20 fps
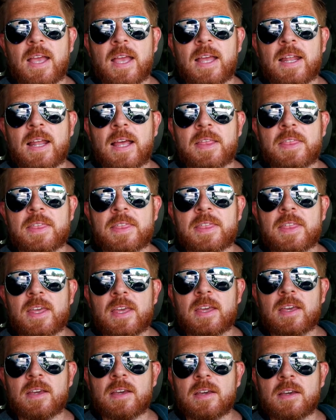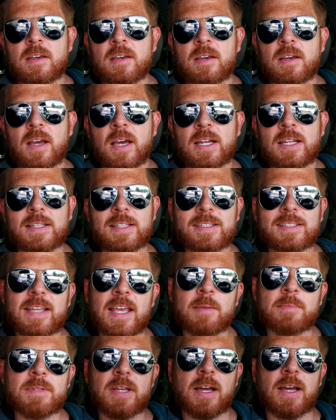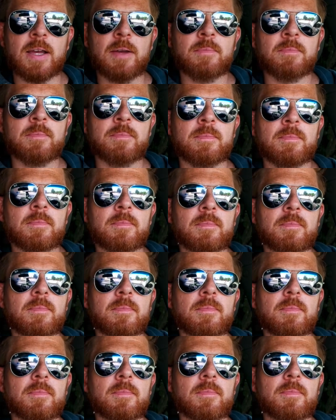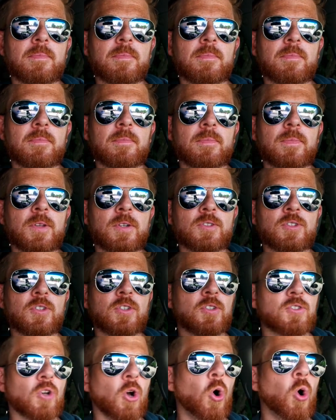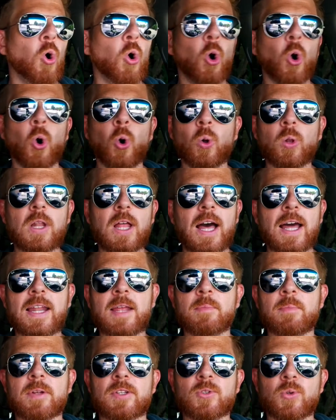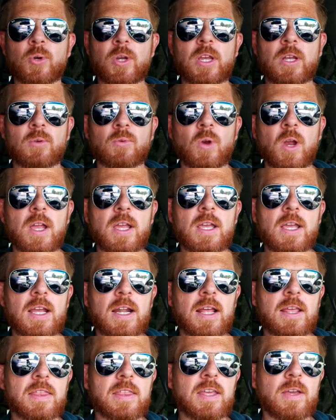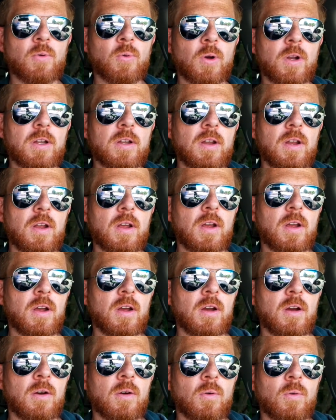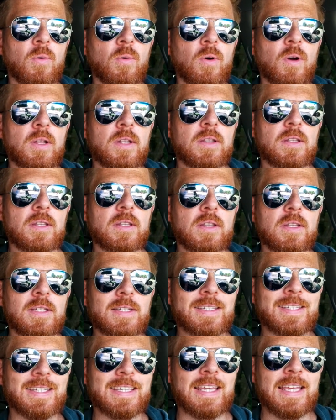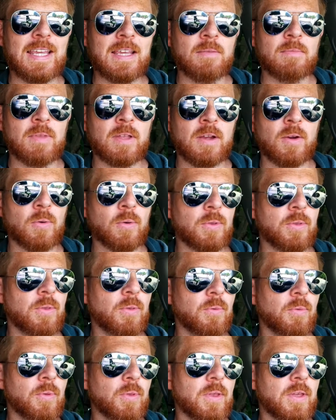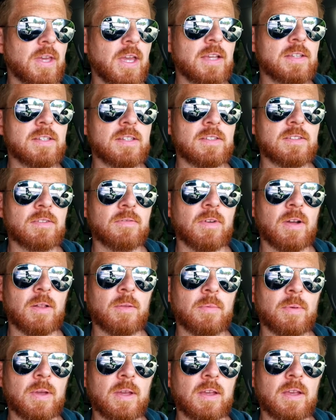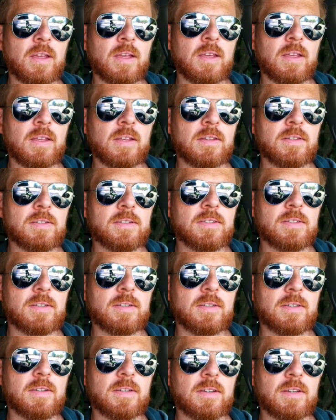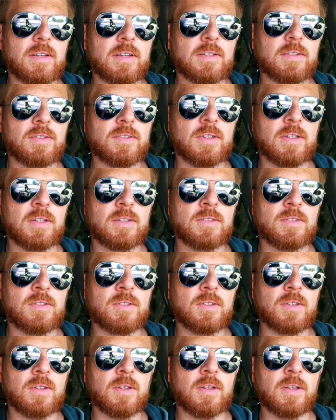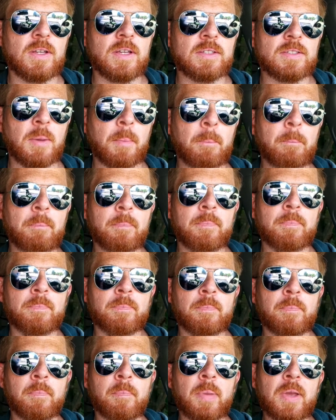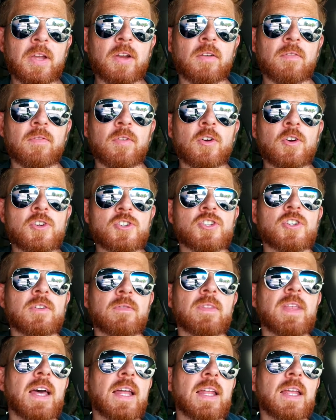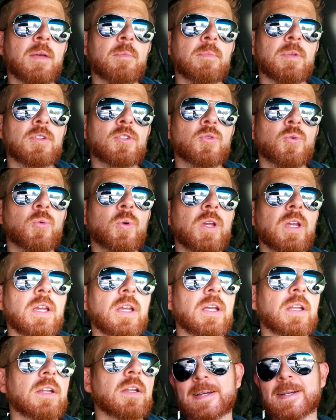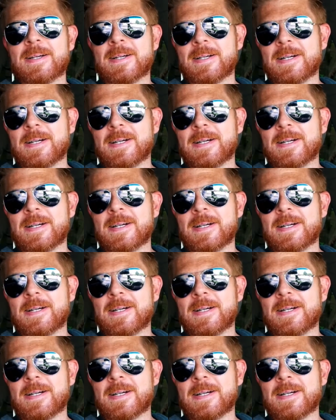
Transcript: And I think, and at the same time, There's a whole lot in between, right? And I think what the team there with Casey's developing is a bigger version of that in between.